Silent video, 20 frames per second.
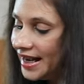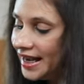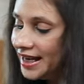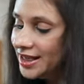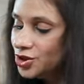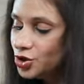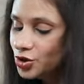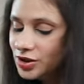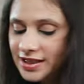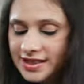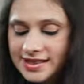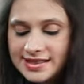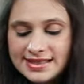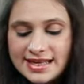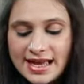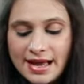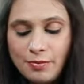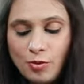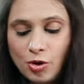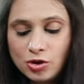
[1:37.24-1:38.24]
Into this,
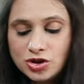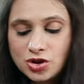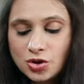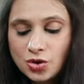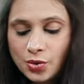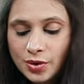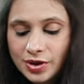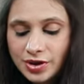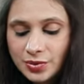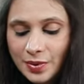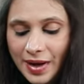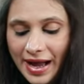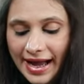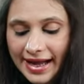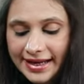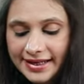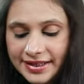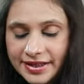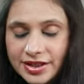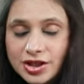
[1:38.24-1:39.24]
I'm also going to
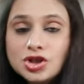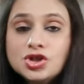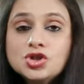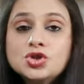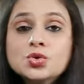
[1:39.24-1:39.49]
add in